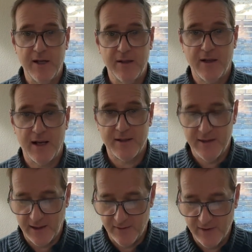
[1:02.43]
You can kind of
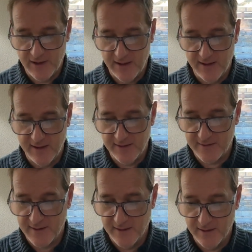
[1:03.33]
think of it
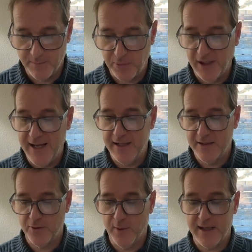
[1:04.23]
as the plain
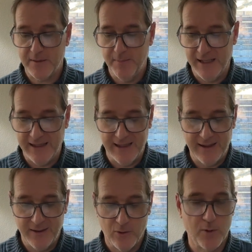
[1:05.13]
and direct
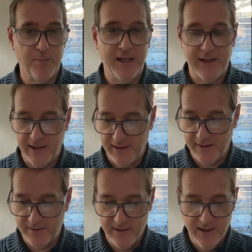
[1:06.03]
meaning or
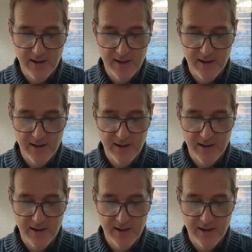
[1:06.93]
meanings.